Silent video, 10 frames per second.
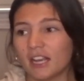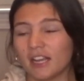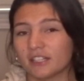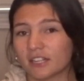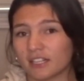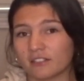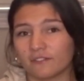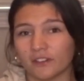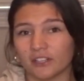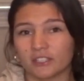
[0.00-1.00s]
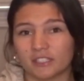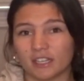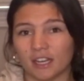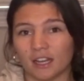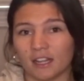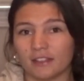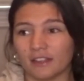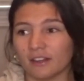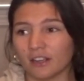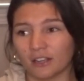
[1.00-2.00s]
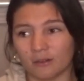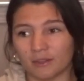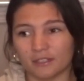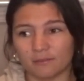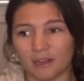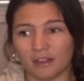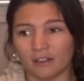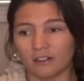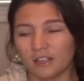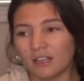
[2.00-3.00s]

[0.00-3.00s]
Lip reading: Education First. They're a good one as well.